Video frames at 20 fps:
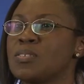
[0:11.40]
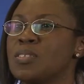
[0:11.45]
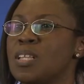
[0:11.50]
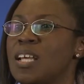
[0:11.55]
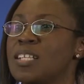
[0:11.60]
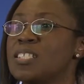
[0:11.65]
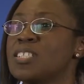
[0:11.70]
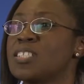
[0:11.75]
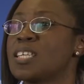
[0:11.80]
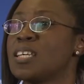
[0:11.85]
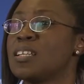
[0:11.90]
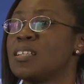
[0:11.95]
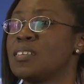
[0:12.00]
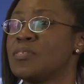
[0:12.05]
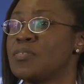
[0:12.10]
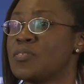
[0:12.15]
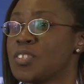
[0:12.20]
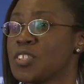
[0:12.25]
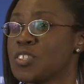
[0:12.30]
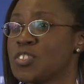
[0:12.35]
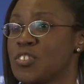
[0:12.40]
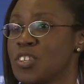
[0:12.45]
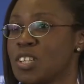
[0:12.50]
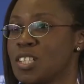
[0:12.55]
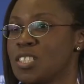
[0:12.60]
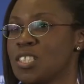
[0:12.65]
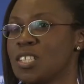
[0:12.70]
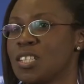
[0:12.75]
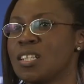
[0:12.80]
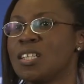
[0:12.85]

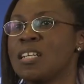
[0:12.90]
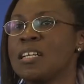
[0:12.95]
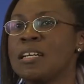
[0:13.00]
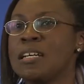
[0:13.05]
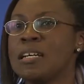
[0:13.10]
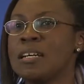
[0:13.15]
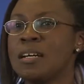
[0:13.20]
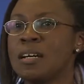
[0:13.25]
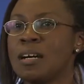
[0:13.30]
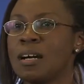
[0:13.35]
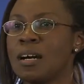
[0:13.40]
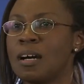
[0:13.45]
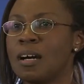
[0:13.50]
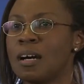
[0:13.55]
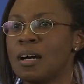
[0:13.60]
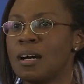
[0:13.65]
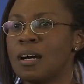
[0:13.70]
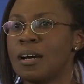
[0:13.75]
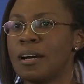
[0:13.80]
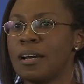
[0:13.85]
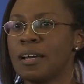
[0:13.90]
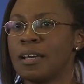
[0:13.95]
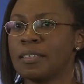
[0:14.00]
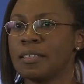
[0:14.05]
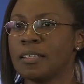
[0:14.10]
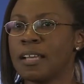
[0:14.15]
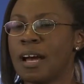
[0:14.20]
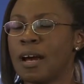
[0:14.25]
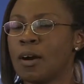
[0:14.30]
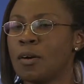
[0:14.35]

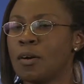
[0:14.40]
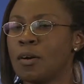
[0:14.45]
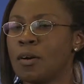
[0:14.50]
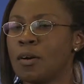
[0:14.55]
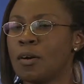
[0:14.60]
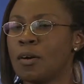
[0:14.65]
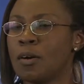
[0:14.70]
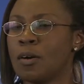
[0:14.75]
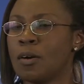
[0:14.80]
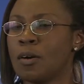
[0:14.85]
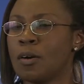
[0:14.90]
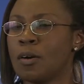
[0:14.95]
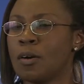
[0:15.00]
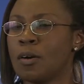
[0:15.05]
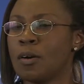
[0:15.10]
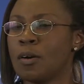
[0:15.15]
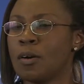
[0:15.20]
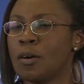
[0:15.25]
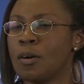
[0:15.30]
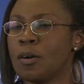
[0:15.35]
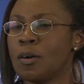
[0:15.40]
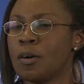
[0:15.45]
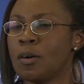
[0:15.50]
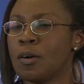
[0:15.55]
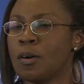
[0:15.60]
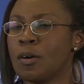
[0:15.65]
Nothing is said.